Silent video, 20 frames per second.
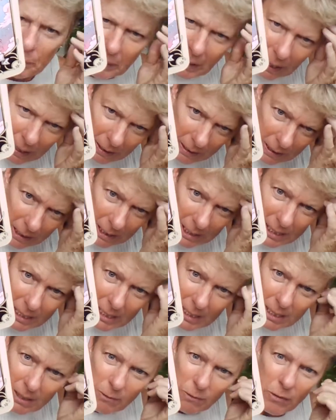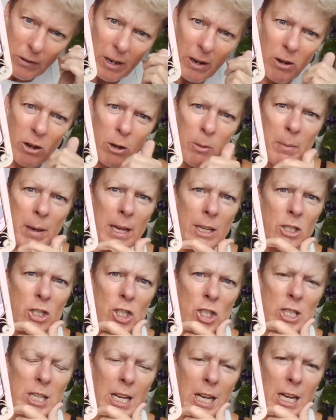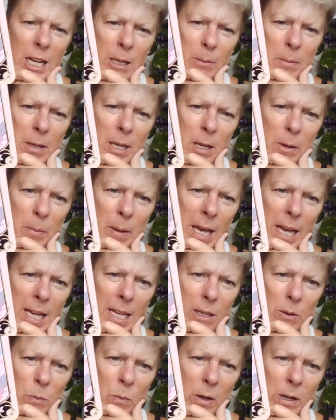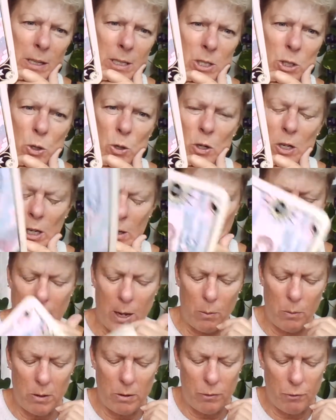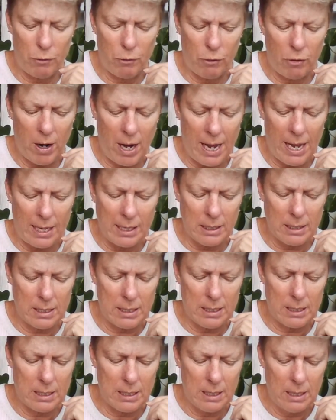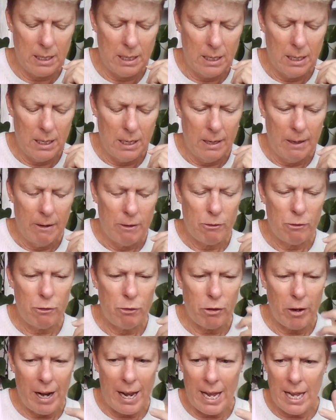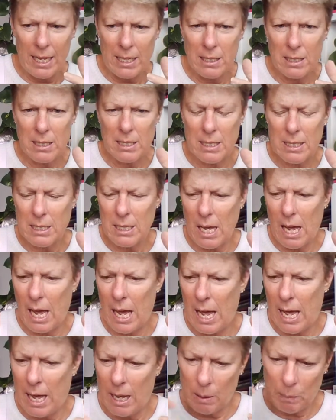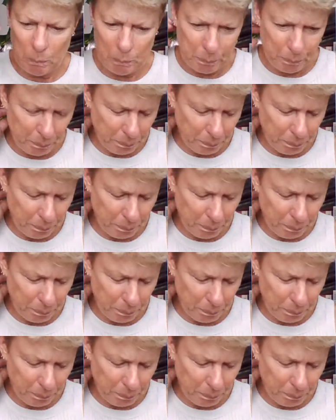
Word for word: And this is very much telling me about what I was talking about with France, France, um,